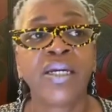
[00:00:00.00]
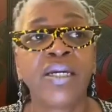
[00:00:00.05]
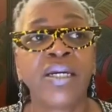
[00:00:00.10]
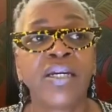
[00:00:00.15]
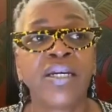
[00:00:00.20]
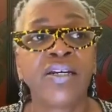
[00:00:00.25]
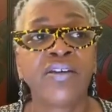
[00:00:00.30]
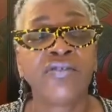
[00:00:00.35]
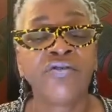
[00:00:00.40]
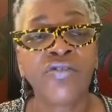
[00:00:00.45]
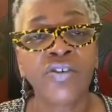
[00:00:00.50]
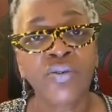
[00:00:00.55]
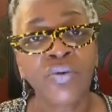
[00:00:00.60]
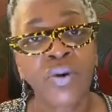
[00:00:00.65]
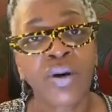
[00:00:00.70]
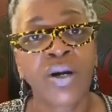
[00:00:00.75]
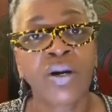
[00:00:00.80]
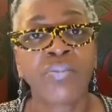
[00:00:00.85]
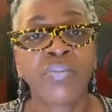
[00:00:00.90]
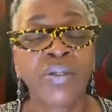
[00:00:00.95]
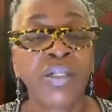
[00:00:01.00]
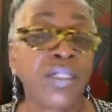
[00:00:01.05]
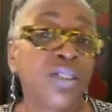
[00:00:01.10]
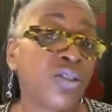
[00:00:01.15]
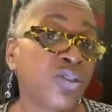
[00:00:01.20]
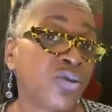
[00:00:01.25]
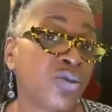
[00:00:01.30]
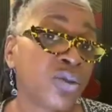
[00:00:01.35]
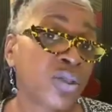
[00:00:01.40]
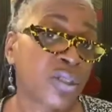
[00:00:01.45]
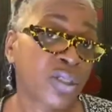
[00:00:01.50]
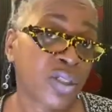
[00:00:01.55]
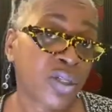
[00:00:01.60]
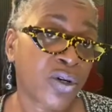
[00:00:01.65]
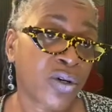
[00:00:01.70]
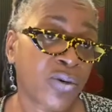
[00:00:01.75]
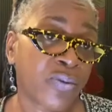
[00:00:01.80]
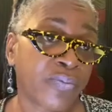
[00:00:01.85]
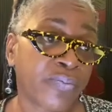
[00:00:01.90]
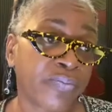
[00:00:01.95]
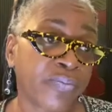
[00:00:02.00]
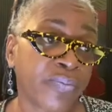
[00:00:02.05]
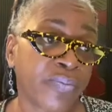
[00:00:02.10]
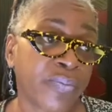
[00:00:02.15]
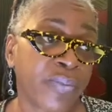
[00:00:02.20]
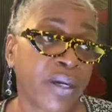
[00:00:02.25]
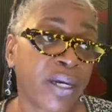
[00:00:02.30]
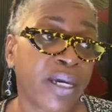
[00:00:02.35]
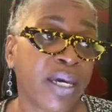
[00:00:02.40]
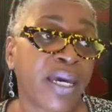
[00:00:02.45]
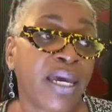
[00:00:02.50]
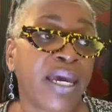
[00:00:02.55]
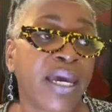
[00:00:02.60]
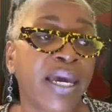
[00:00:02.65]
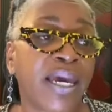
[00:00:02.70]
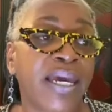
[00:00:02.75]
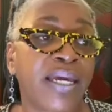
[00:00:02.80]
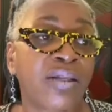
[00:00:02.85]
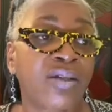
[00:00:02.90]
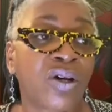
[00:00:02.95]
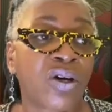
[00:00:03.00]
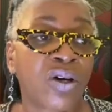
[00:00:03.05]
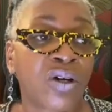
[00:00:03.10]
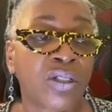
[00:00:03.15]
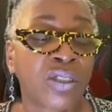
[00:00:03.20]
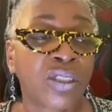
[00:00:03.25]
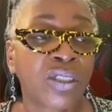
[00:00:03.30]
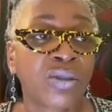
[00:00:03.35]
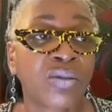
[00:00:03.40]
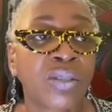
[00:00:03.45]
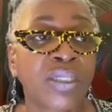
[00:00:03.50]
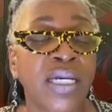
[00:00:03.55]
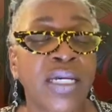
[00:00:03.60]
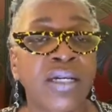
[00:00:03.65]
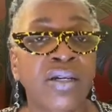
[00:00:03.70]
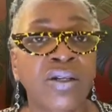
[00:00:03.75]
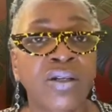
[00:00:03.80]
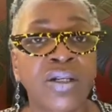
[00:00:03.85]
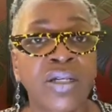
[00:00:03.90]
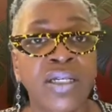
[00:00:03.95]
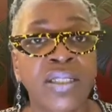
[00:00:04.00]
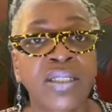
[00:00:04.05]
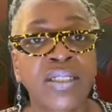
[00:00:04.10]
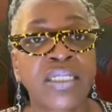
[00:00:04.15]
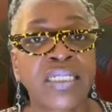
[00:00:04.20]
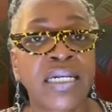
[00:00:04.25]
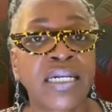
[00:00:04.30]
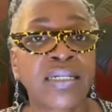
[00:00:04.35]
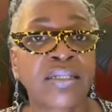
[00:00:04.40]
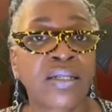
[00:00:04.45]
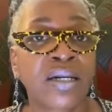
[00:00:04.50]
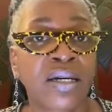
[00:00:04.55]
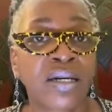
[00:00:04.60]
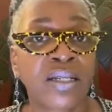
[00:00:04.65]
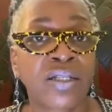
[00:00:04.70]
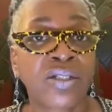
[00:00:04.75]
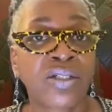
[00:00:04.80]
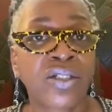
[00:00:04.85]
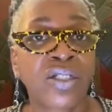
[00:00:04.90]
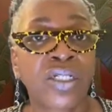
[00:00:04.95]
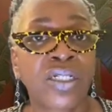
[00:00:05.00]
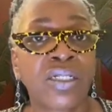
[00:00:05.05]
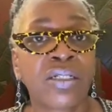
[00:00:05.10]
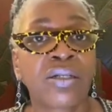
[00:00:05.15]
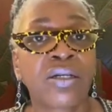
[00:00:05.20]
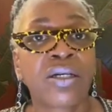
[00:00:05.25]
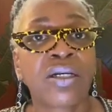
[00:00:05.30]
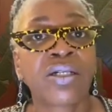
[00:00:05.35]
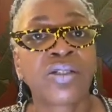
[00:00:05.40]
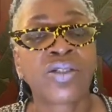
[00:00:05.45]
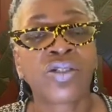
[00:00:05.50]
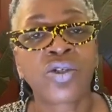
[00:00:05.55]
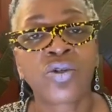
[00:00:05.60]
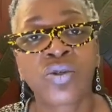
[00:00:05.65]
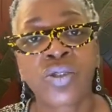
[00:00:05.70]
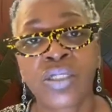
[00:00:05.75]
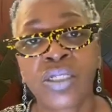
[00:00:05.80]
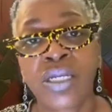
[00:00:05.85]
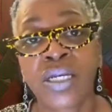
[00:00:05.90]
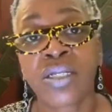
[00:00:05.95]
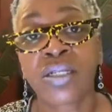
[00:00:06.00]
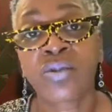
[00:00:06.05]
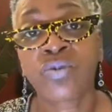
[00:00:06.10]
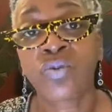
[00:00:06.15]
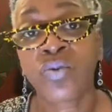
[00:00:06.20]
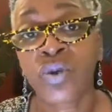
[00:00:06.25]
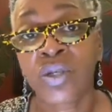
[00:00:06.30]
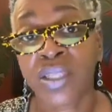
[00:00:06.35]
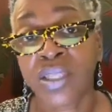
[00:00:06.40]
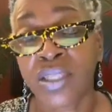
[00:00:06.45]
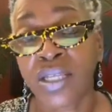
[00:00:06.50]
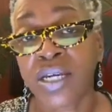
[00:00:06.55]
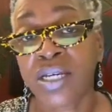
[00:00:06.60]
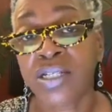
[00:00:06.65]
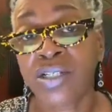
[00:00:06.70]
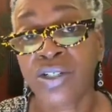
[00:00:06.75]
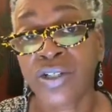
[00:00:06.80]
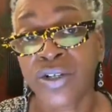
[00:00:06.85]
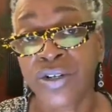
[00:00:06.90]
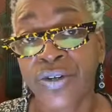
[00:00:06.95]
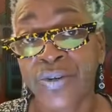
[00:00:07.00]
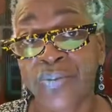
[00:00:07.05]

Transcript: If you are, please use the term. And also take a look at the technology associated with that term.